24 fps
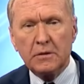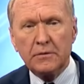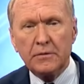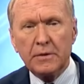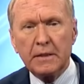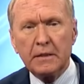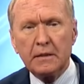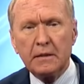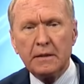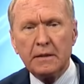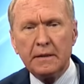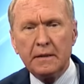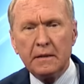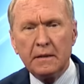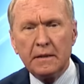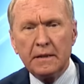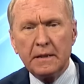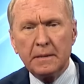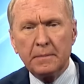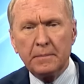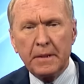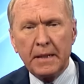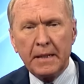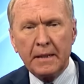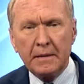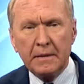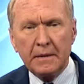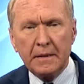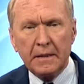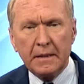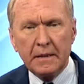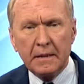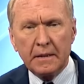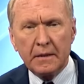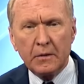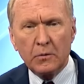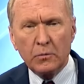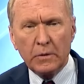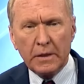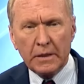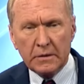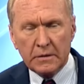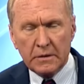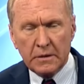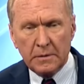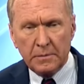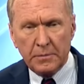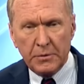Of illegally abandoning an
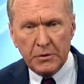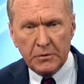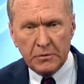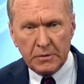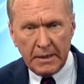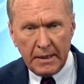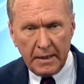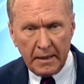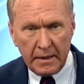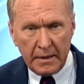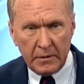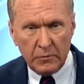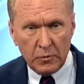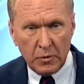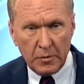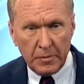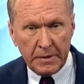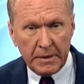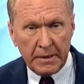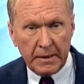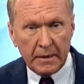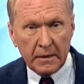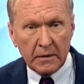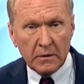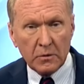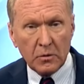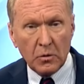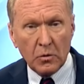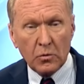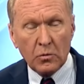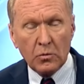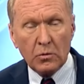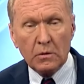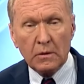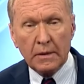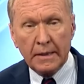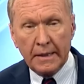arrested Butte County woman at a local